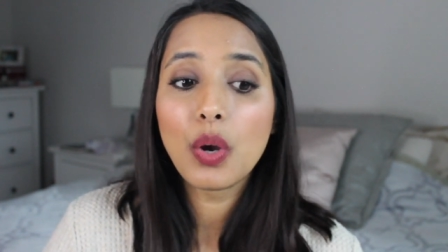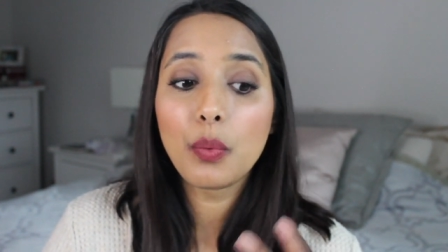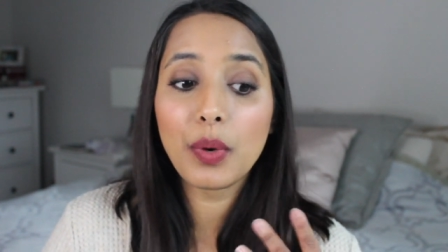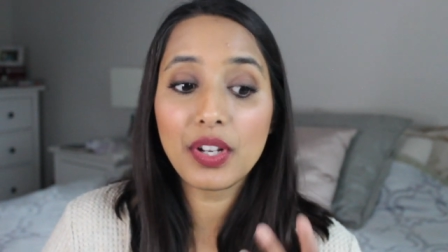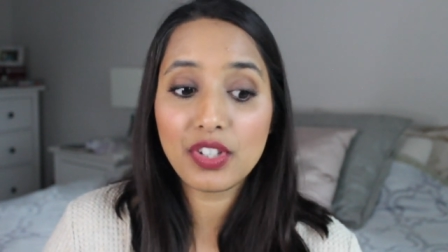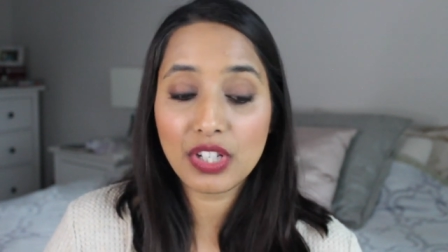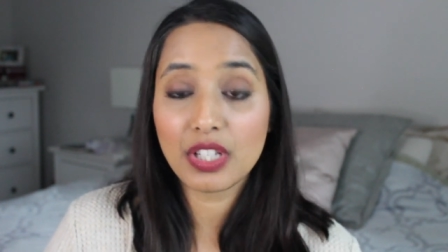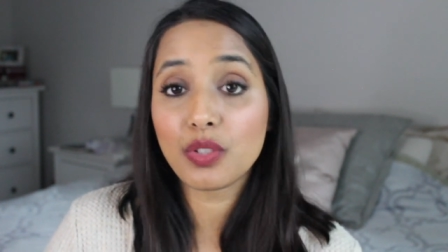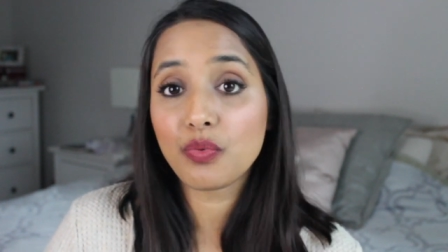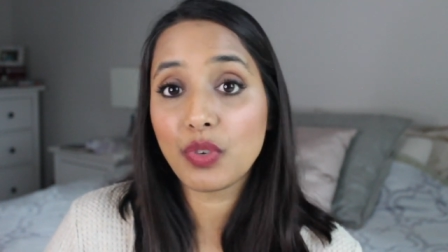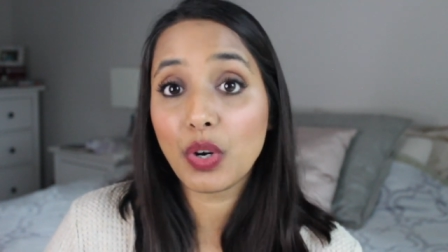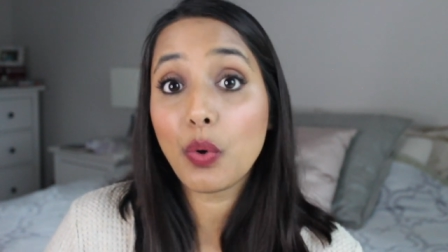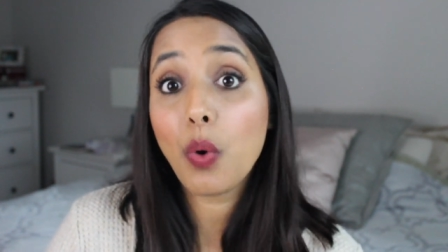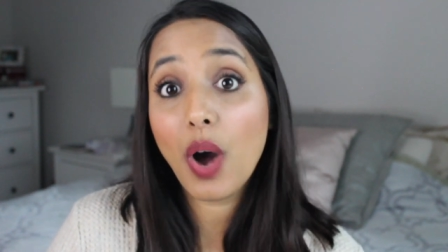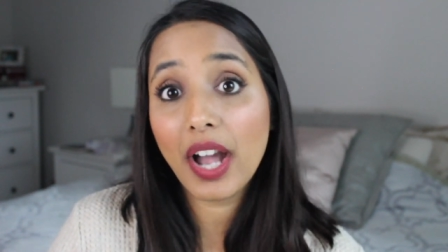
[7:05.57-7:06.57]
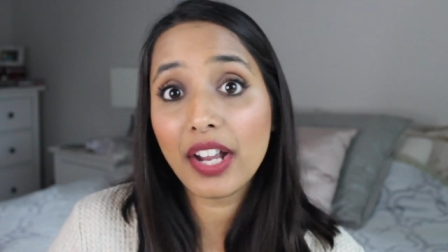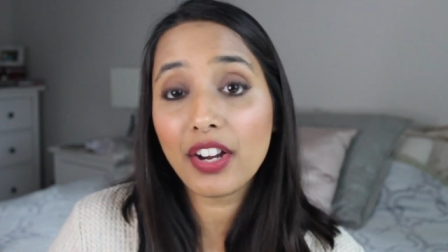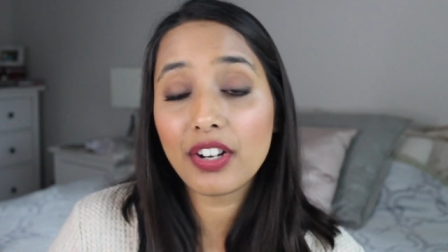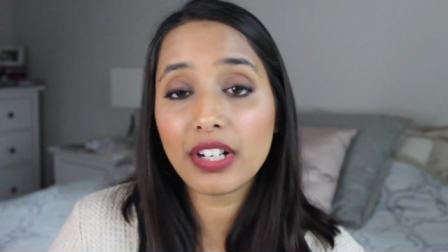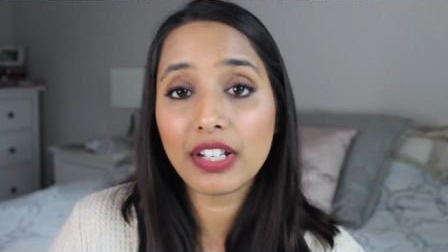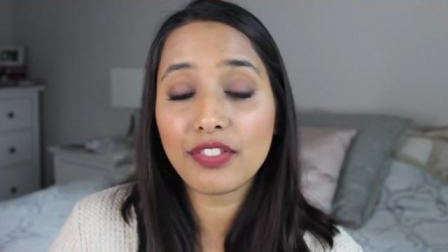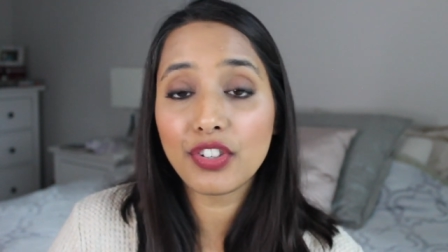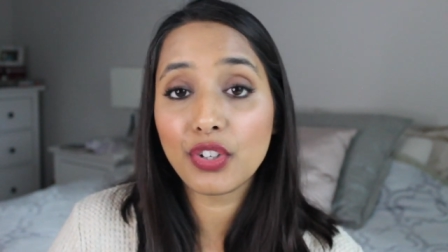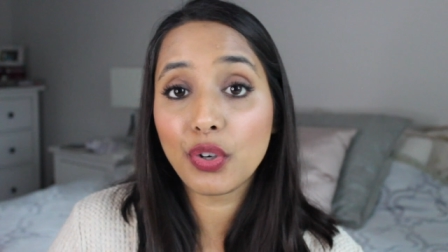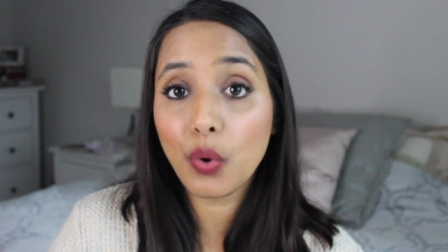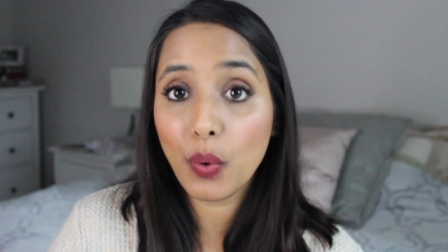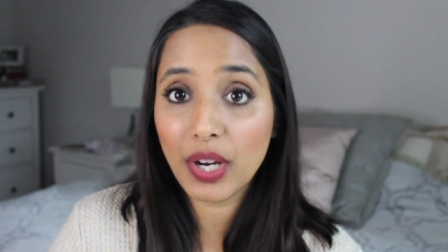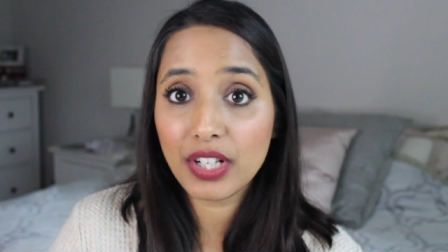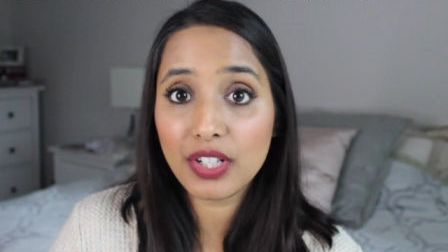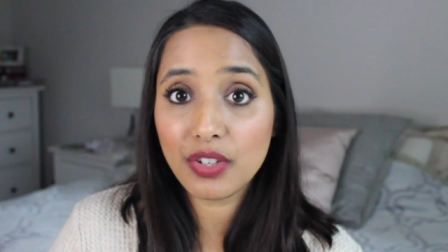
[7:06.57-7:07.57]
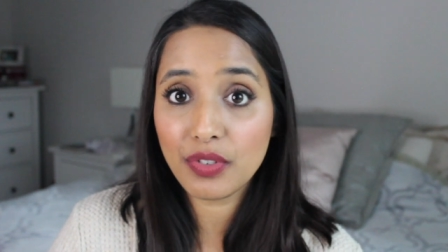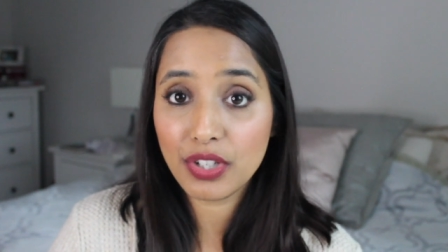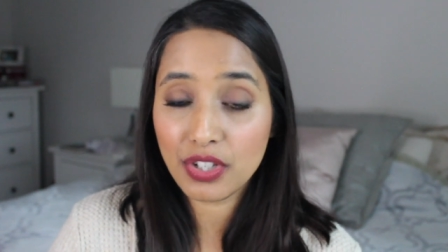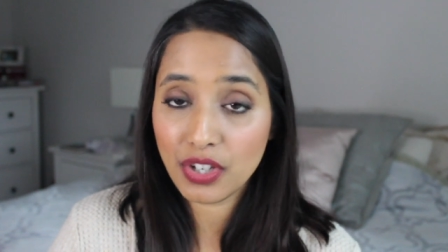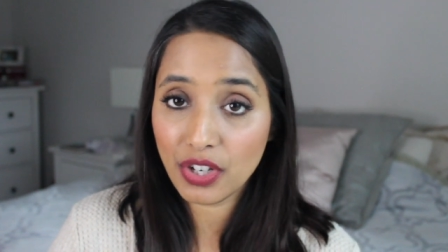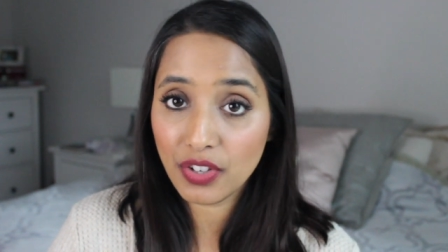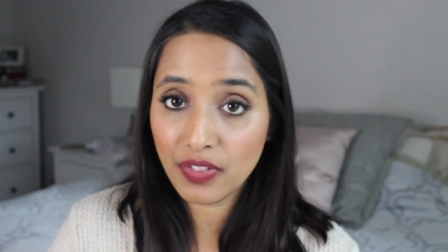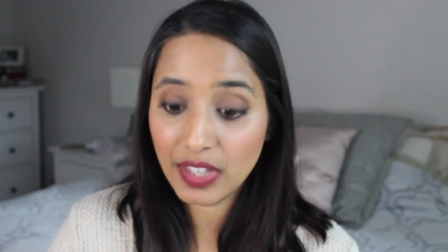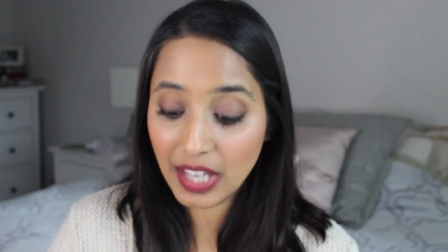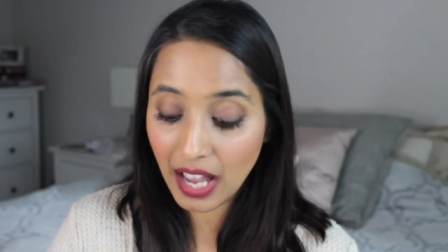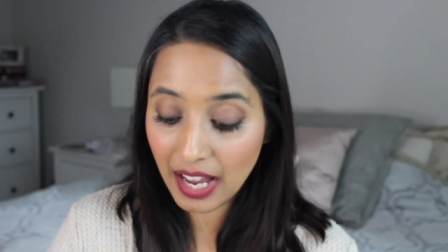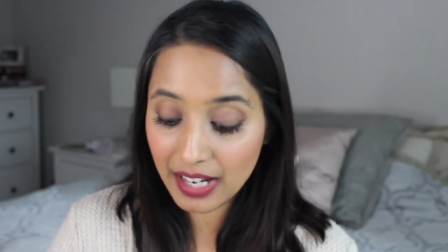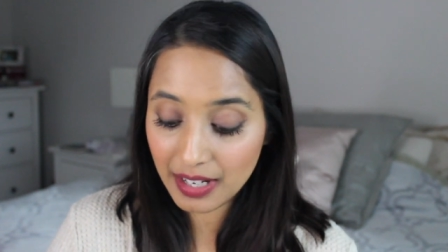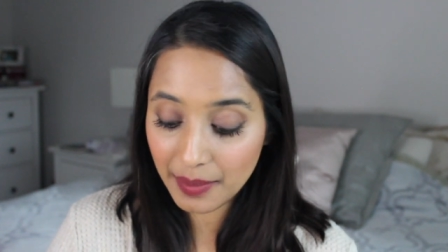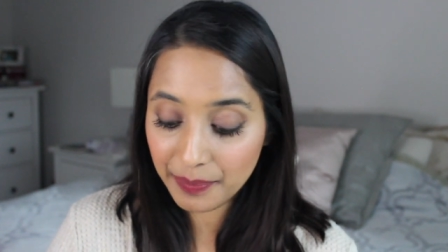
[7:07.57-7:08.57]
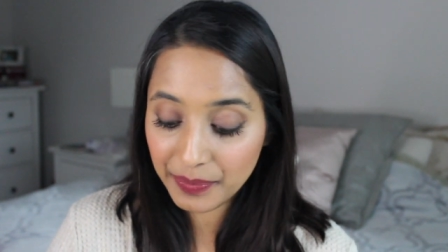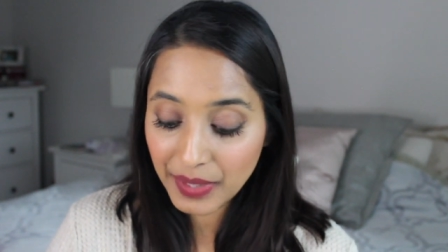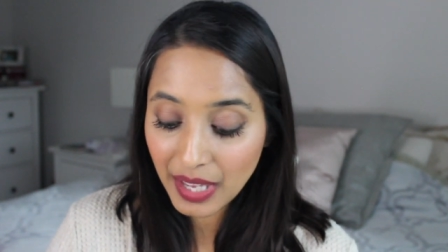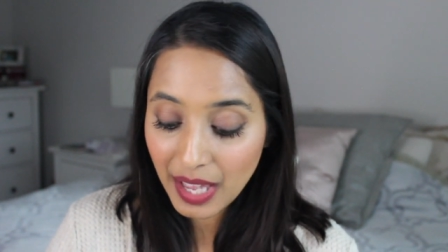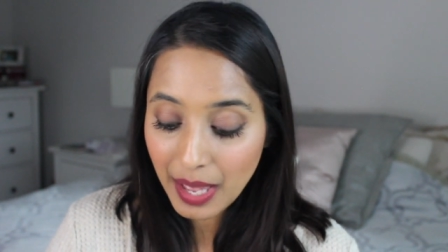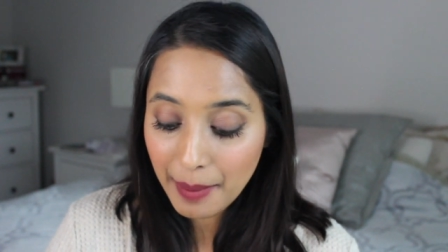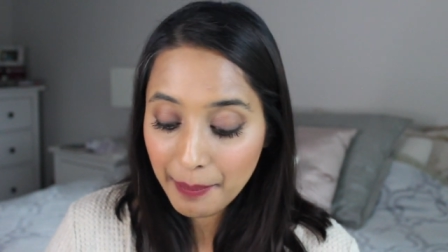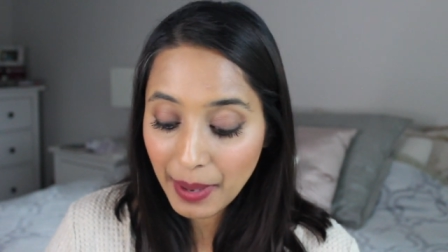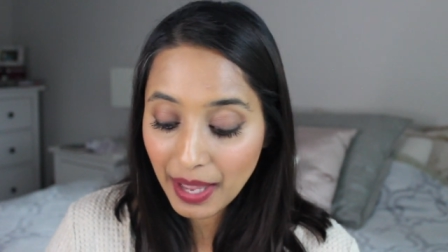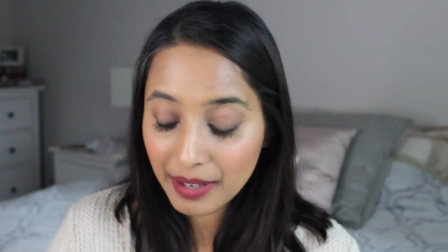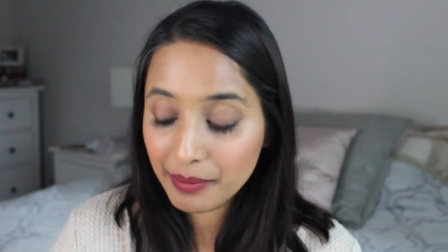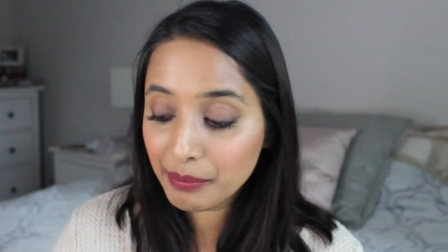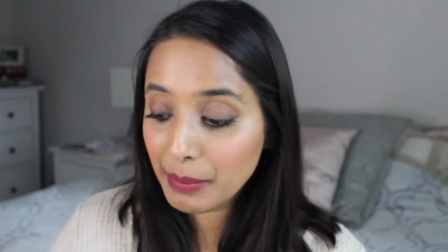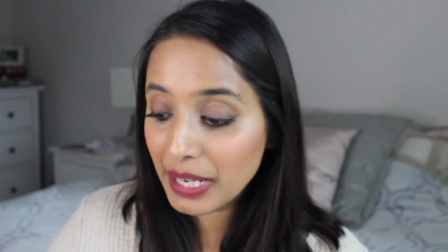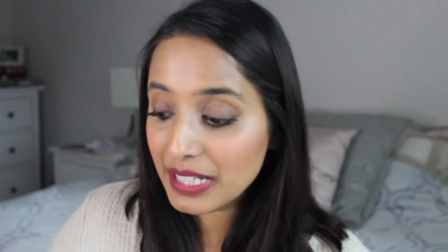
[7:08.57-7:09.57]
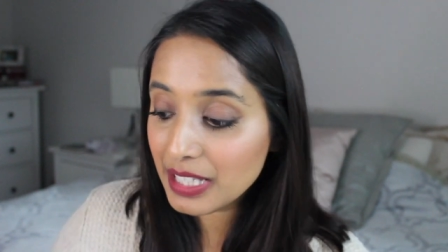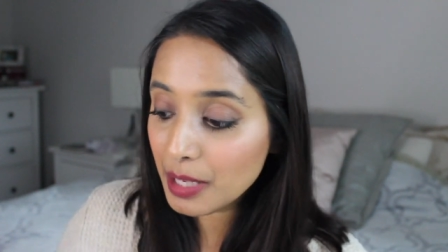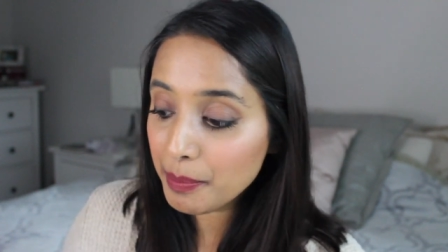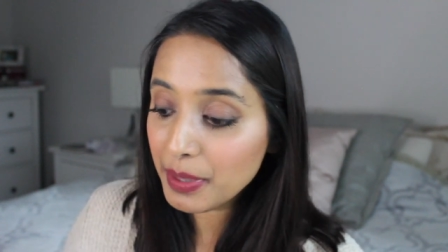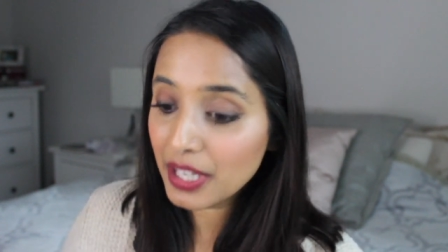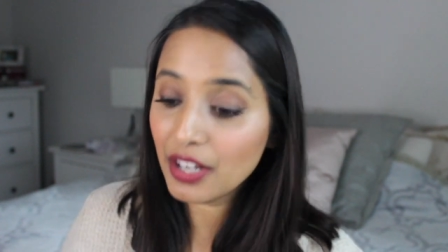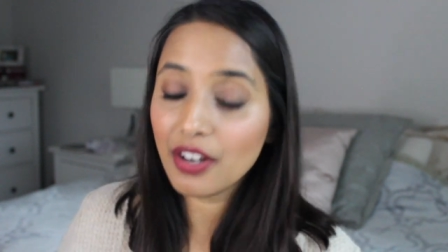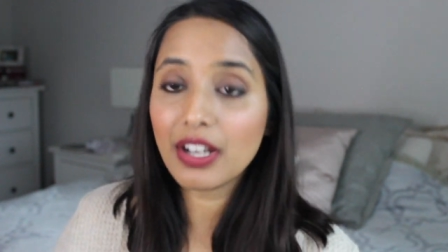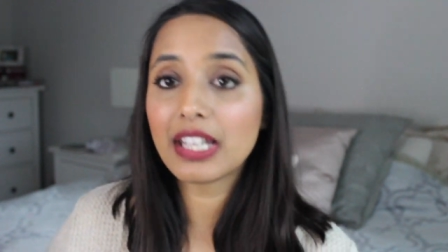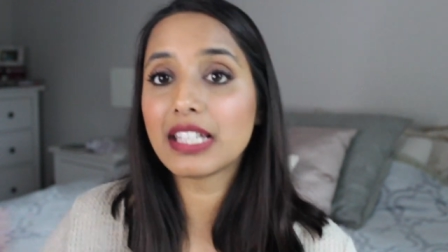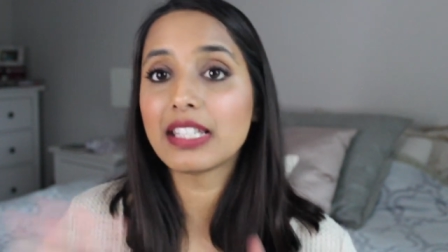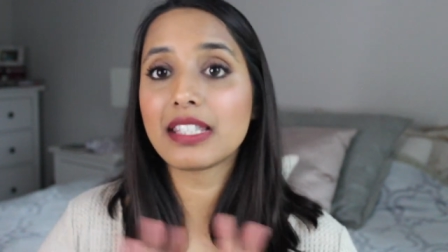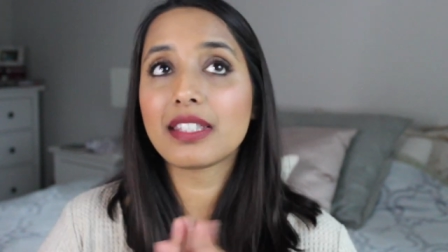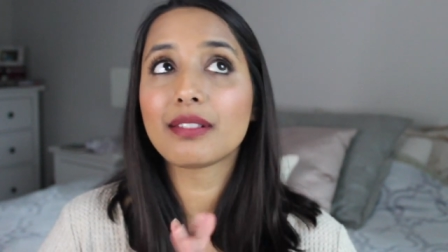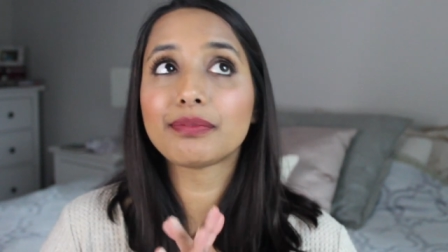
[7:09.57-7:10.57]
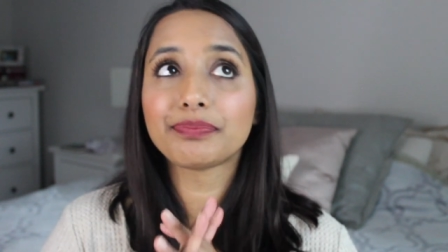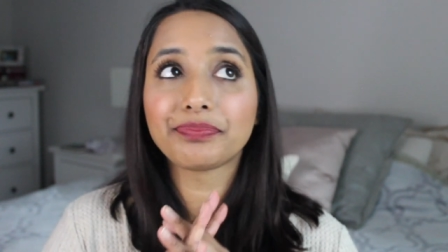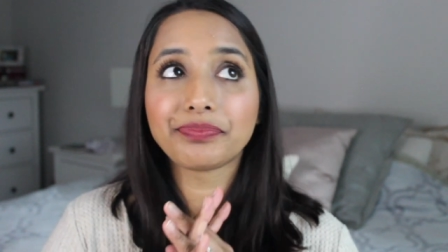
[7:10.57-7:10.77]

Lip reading: which is required if you're going to return the item. But my tip here is,